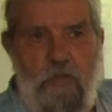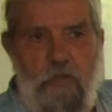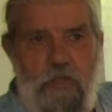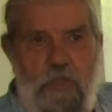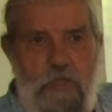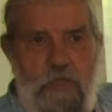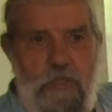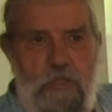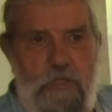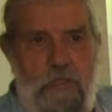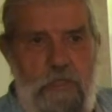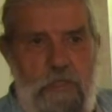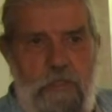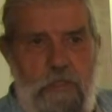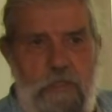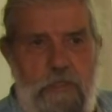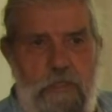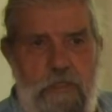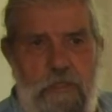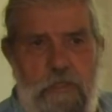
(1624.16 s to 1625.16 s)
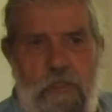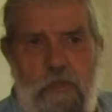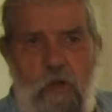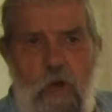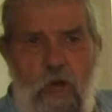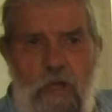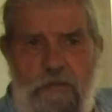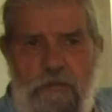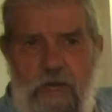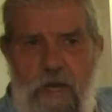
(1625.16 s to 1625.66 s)
She
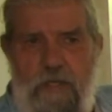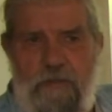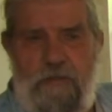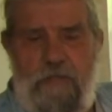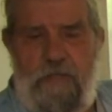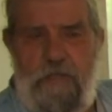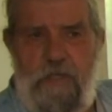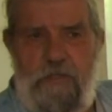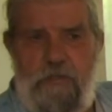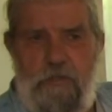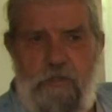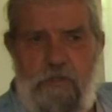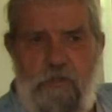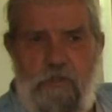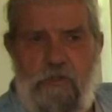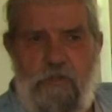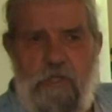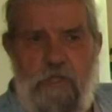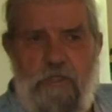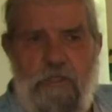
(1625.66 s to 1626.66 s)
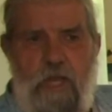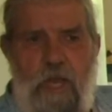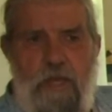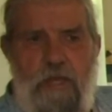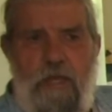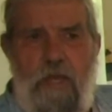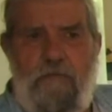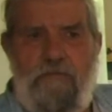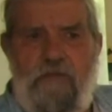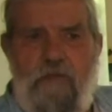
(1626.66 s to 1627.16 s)
contacted us and she says, I
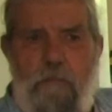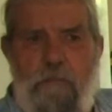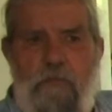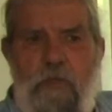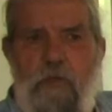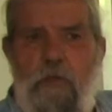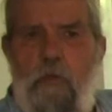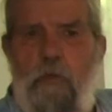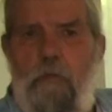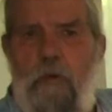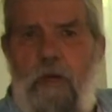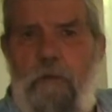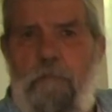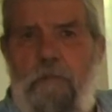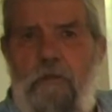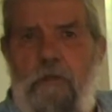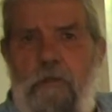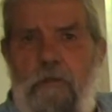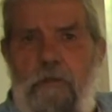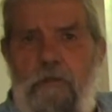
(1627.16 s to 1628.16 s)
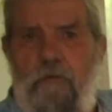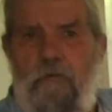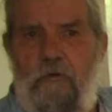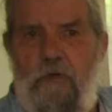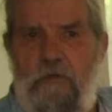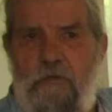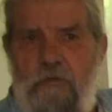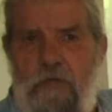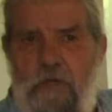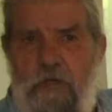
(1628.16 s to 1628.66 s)
have something you might be
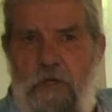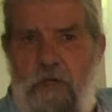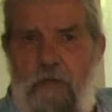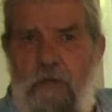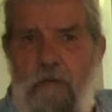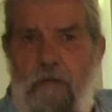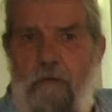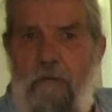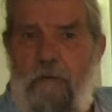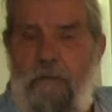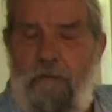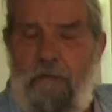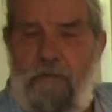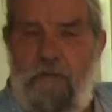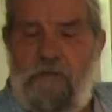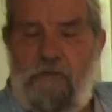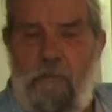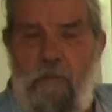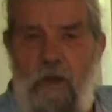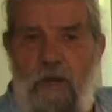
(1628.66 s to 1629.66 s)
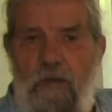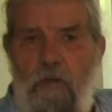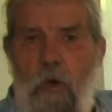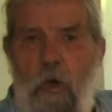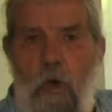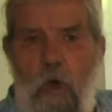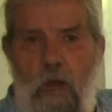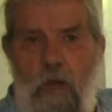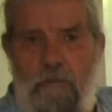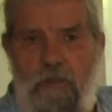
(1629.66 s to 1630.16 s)
interested in. It's my
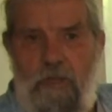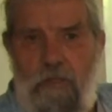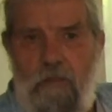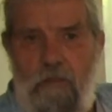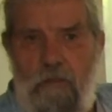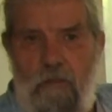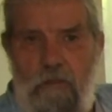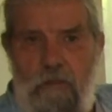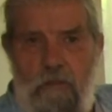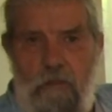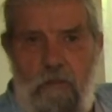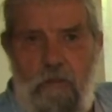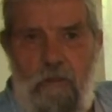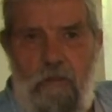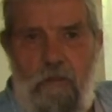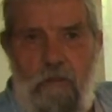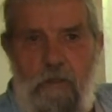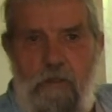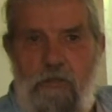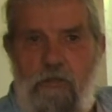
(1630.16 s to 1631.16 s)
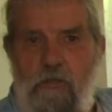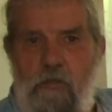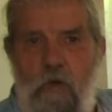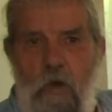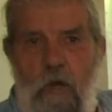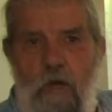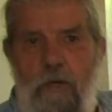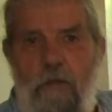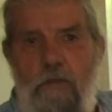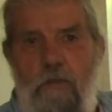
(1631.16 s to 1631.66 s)
hobby. It's
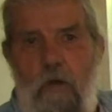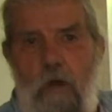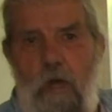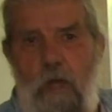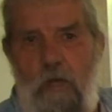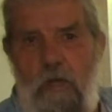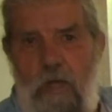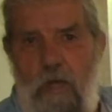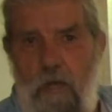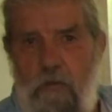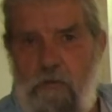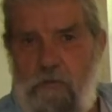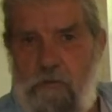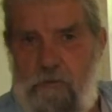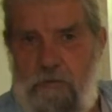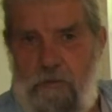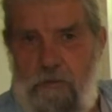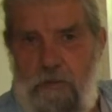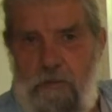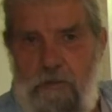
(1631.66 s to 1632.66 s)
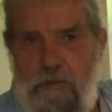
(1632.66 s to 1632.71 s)
not a dollhouse.